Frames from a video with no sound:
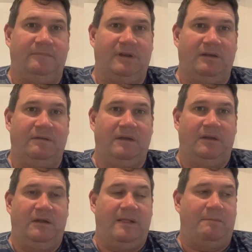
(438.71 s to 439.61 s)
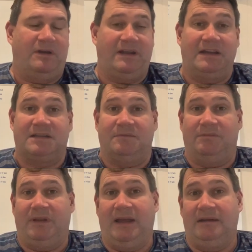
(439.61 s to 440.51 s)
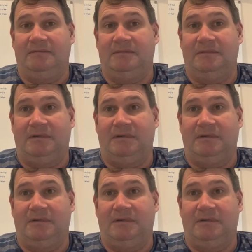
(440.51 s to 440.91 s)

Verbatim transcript: you know, my dates and my plan.